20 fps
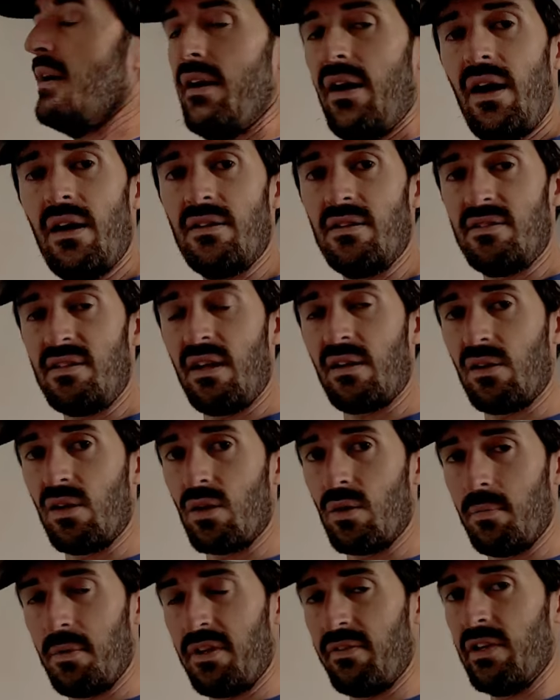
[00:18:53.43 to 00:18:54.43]
Had to take a
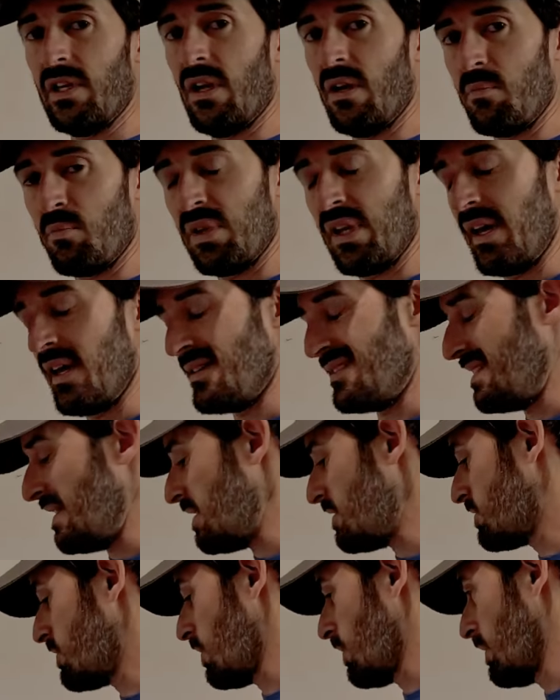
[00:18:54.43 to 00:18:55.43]
little bit of an unplanned
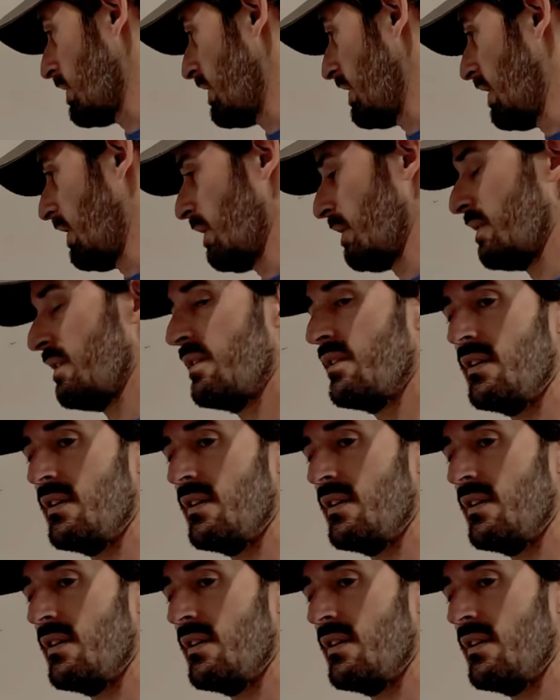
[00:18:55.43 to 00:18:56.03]
detour there.